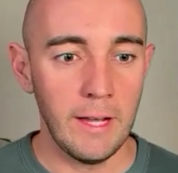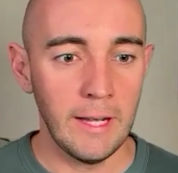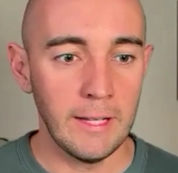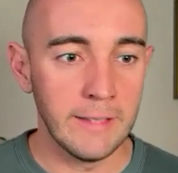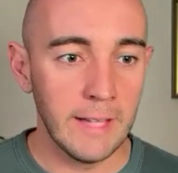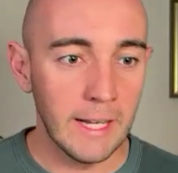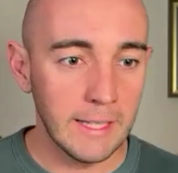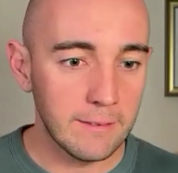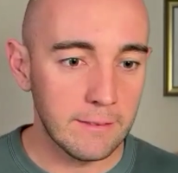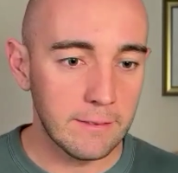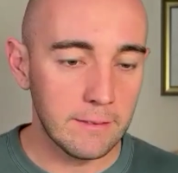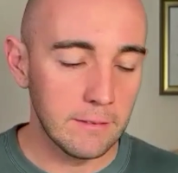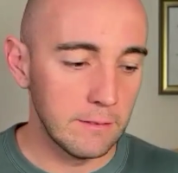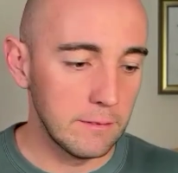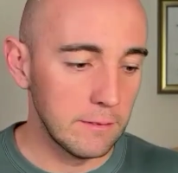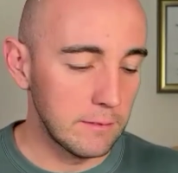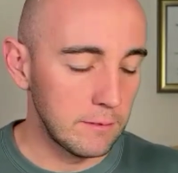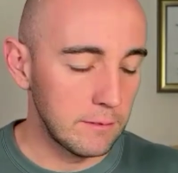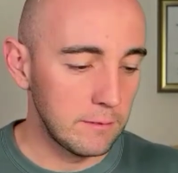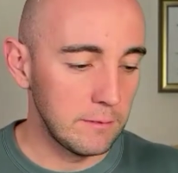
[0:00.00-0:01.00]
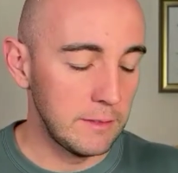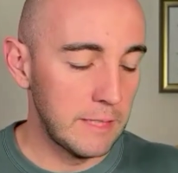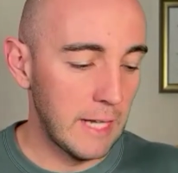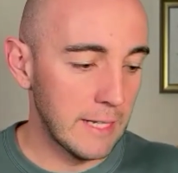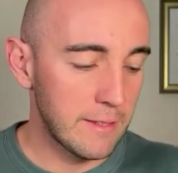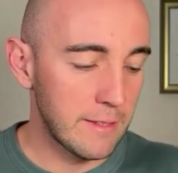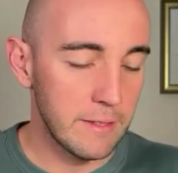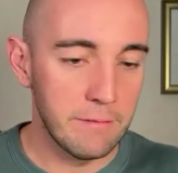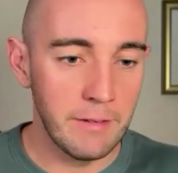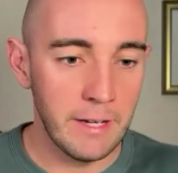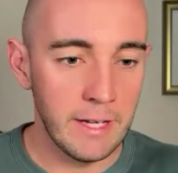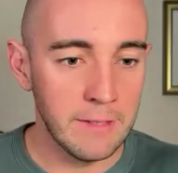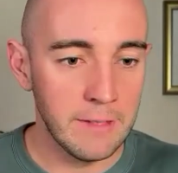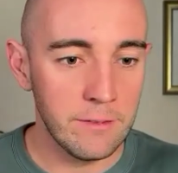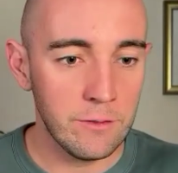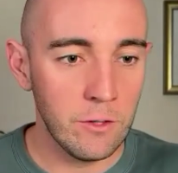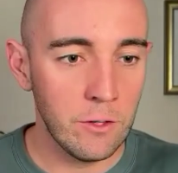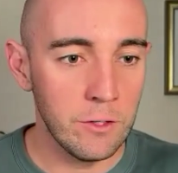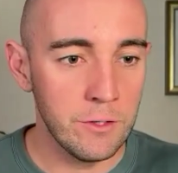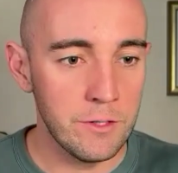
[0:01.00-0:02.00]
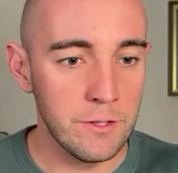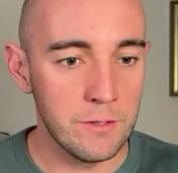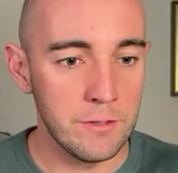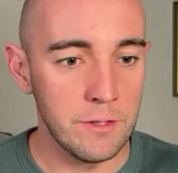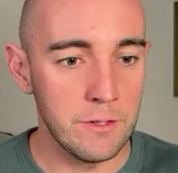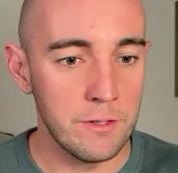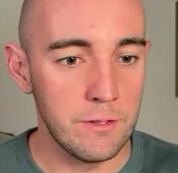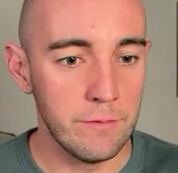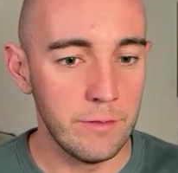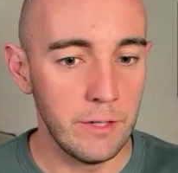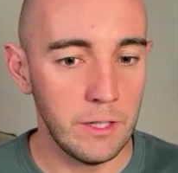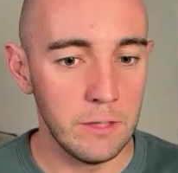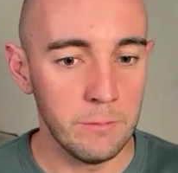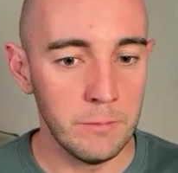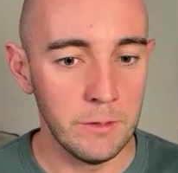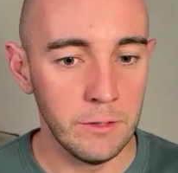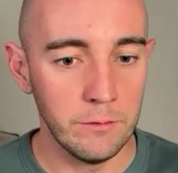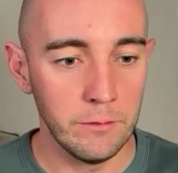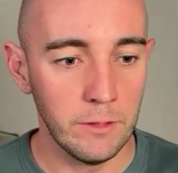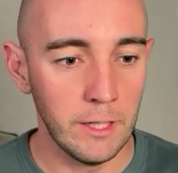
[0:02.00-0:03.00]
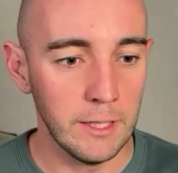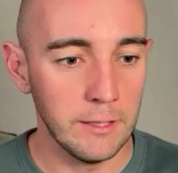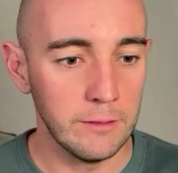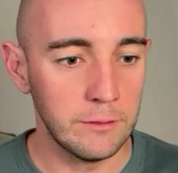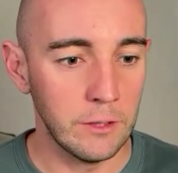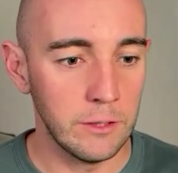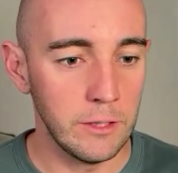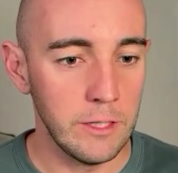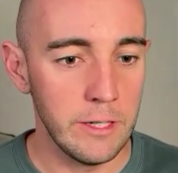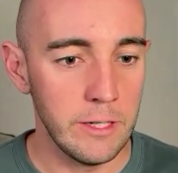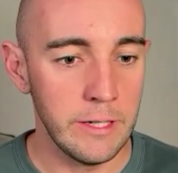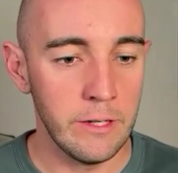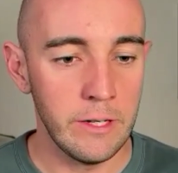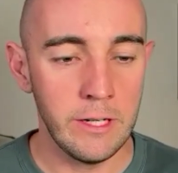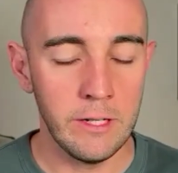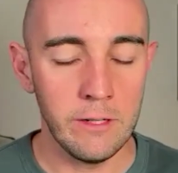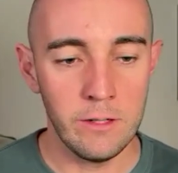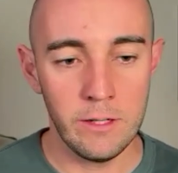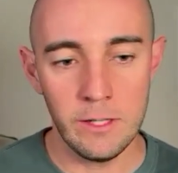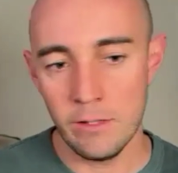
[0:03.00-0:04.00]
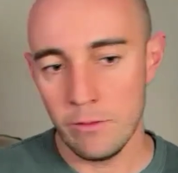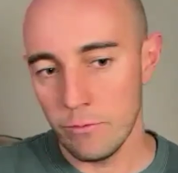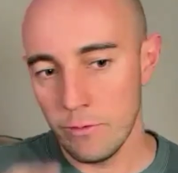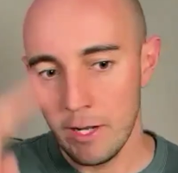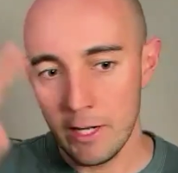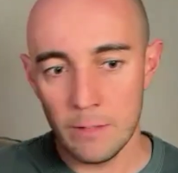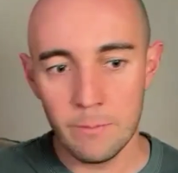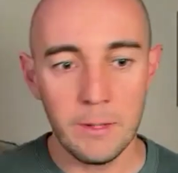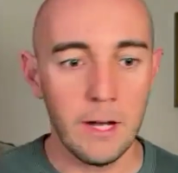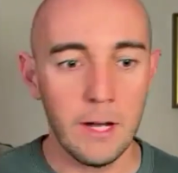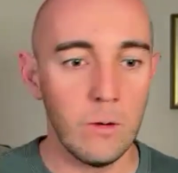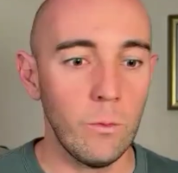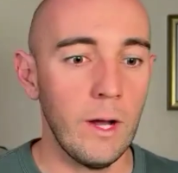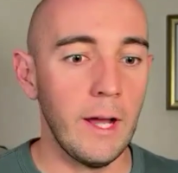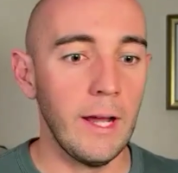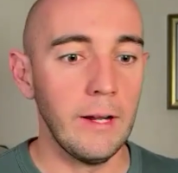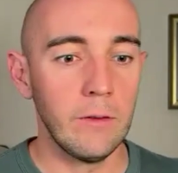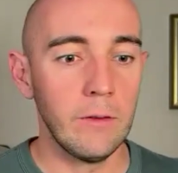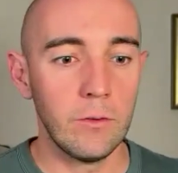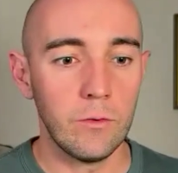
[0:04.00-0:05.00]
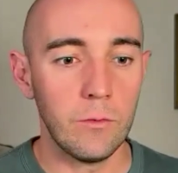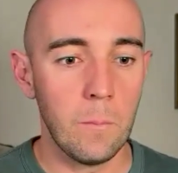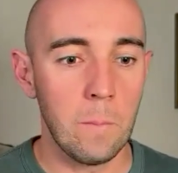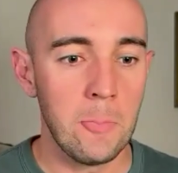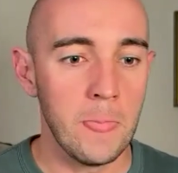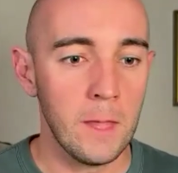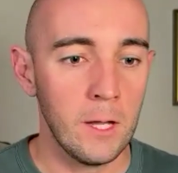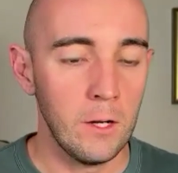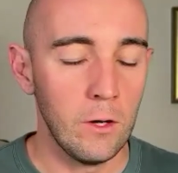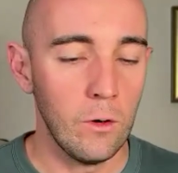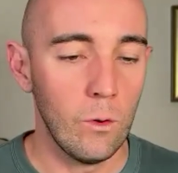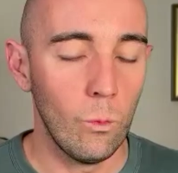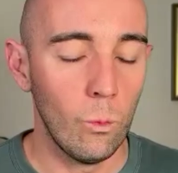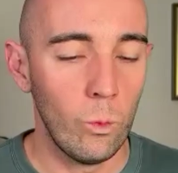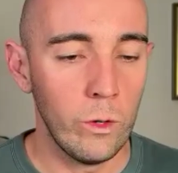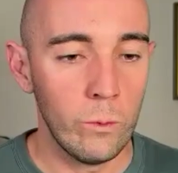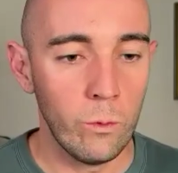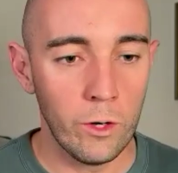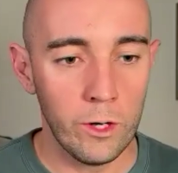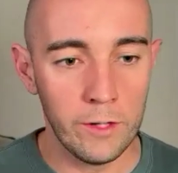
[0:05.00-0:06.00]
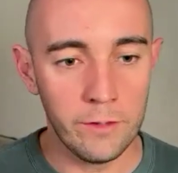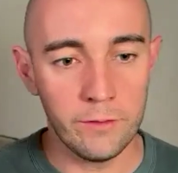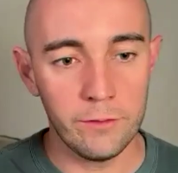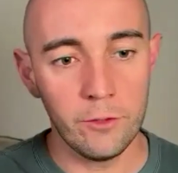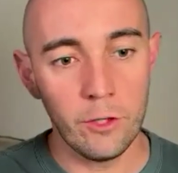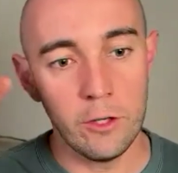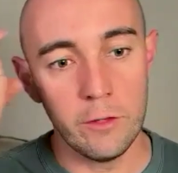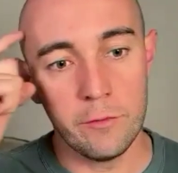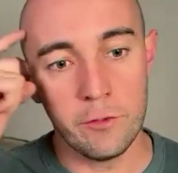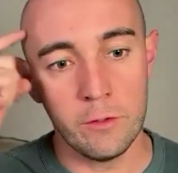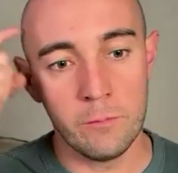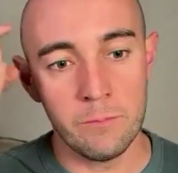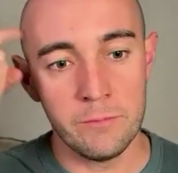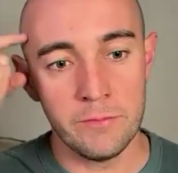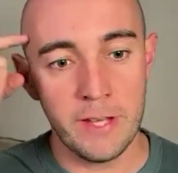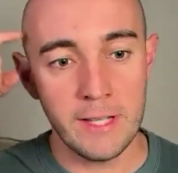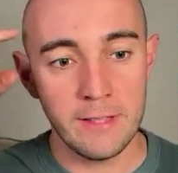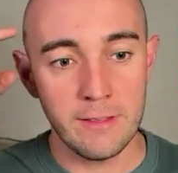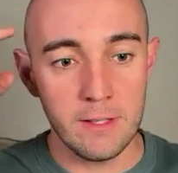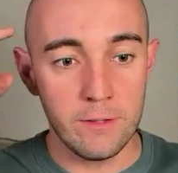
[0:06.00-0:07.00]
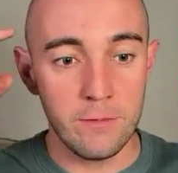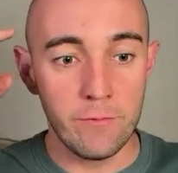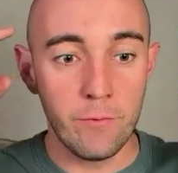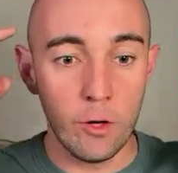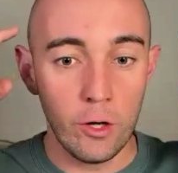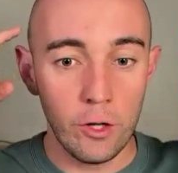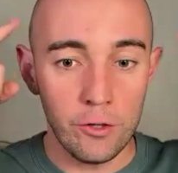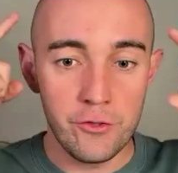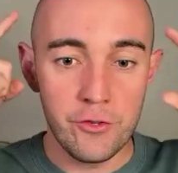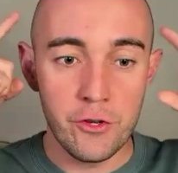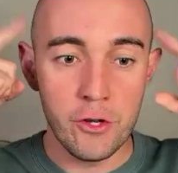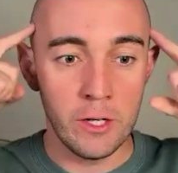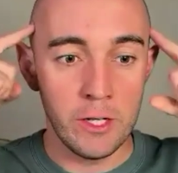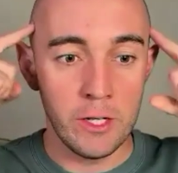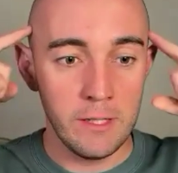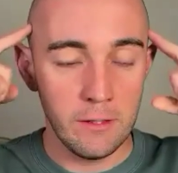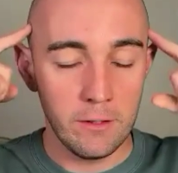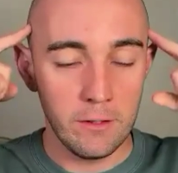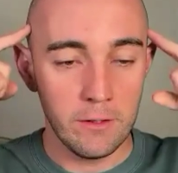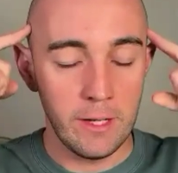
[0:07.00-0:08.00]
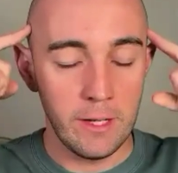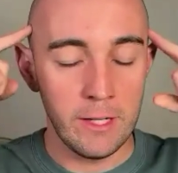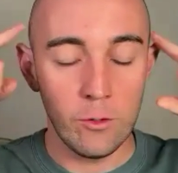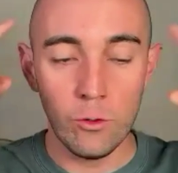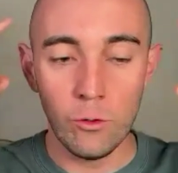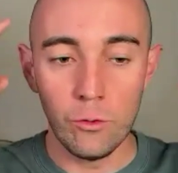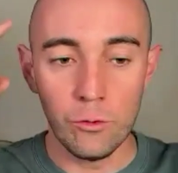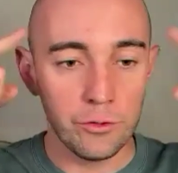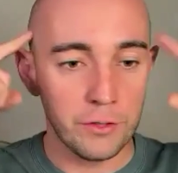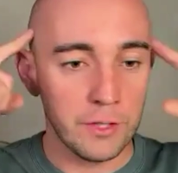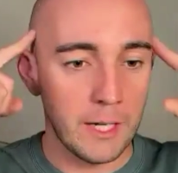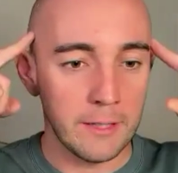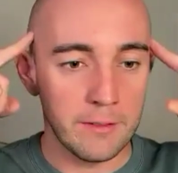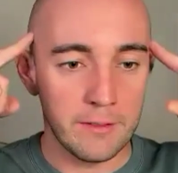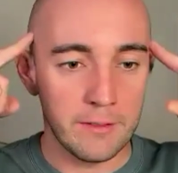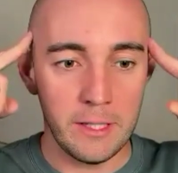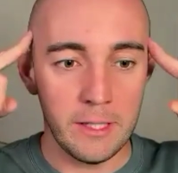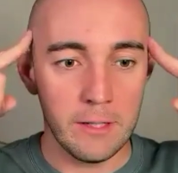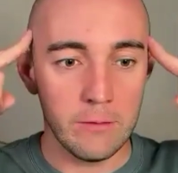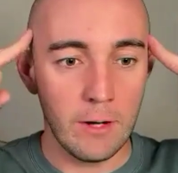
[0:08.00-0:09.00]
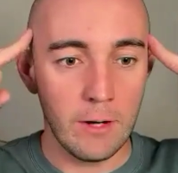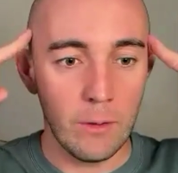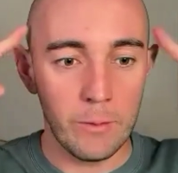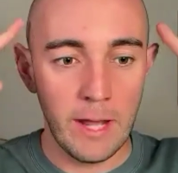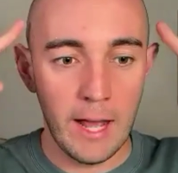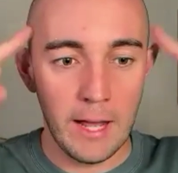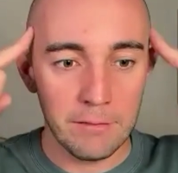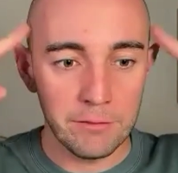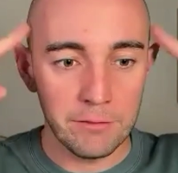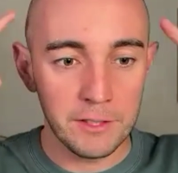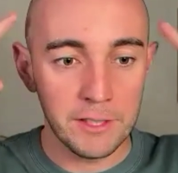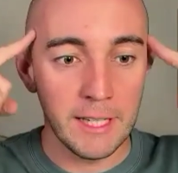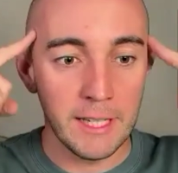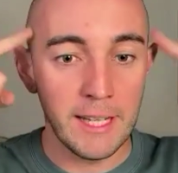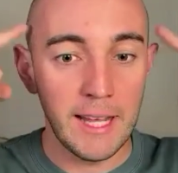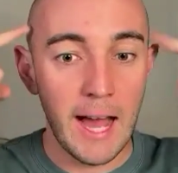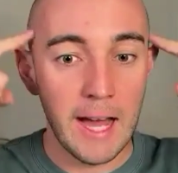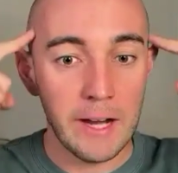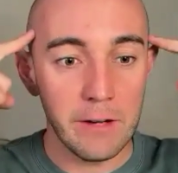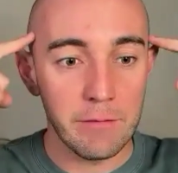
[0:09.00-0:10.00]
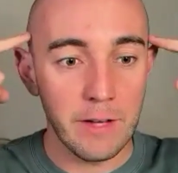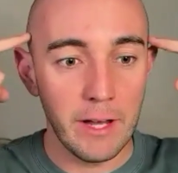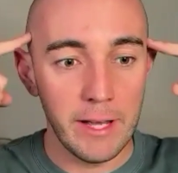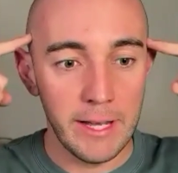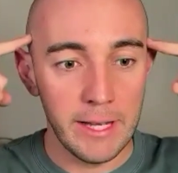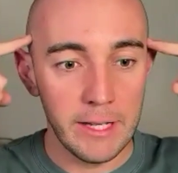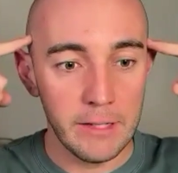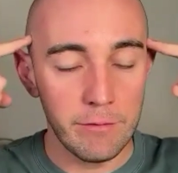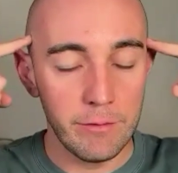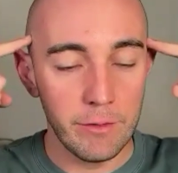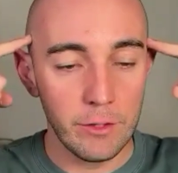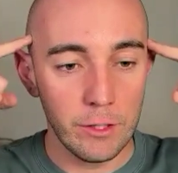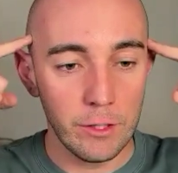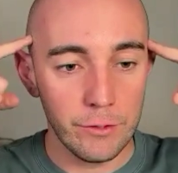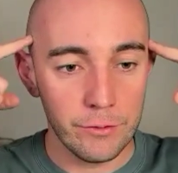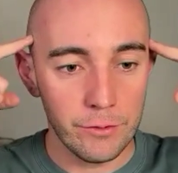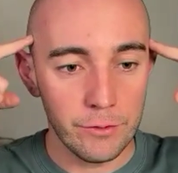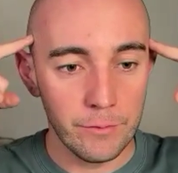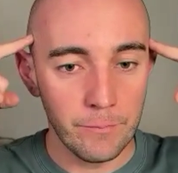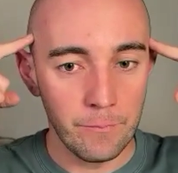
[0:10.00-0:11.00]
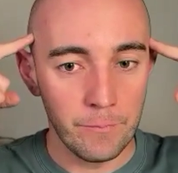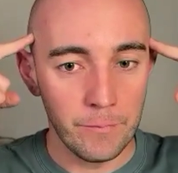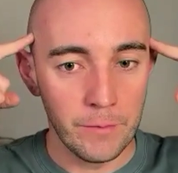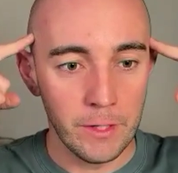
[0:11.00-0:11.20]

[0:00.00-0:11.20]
And that's advanced consciousness development, right? So in a roundabout way, we want to go from take this first journey. It all starts here, right? We have to get out of our head first,